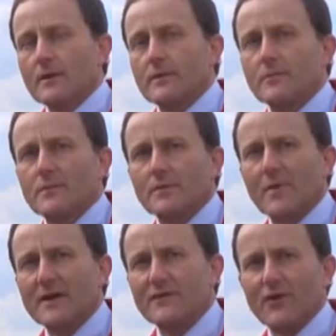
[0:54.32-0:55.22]
The
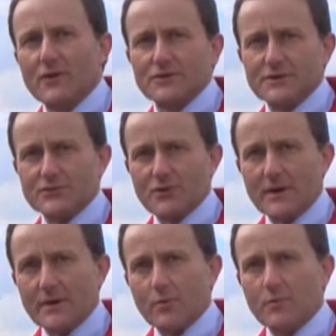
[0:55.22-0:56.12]
main advantages
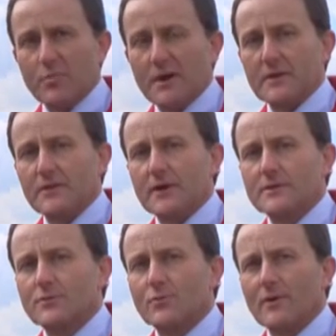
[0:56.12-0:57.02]
really would be
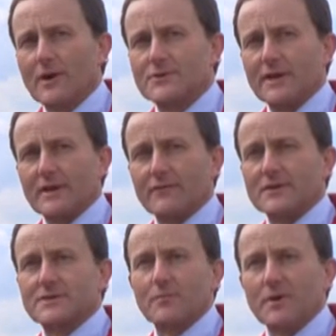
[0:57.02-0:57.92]
that we're actually giving
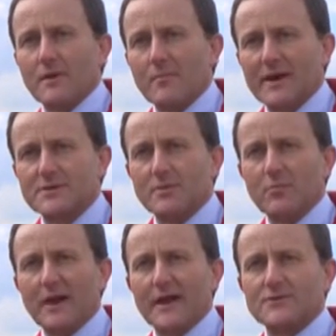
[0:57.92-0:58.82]
somebody a management
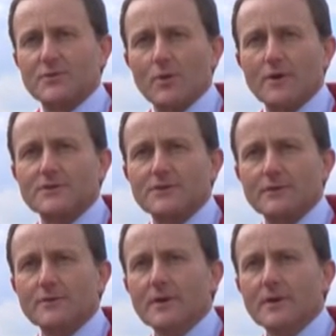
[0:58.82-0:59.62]
plan to work to.